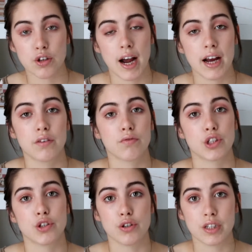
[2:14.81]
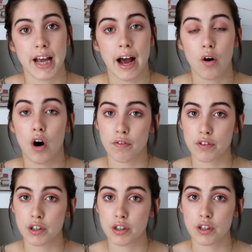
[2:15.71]
try and reduce how
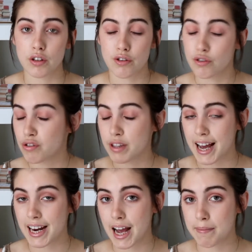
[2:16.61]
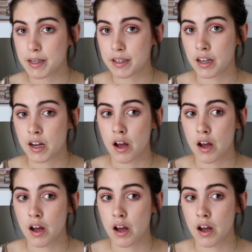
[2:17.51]
often you do that habit,